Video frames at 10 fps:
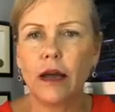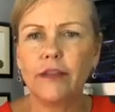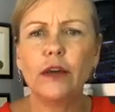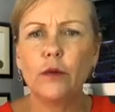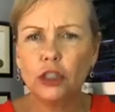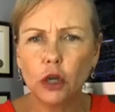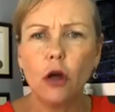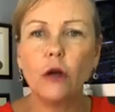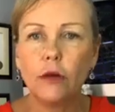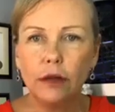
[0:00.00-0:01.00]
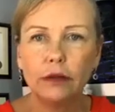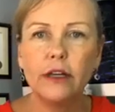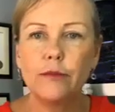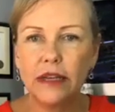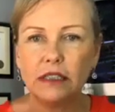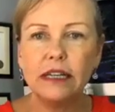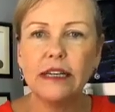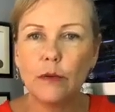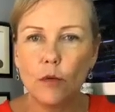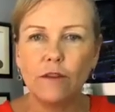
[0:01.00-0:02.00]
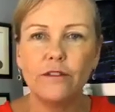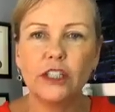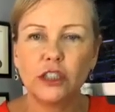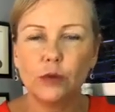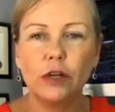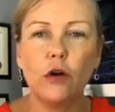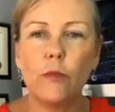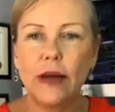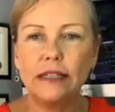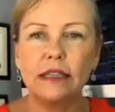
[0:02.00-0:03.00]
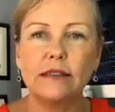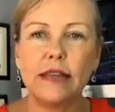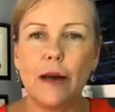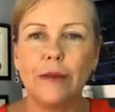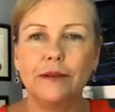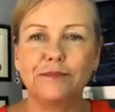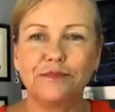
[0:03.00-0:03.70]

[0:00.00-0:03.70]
I think we should all commit to eating more fish this week. Go and buy some salmon.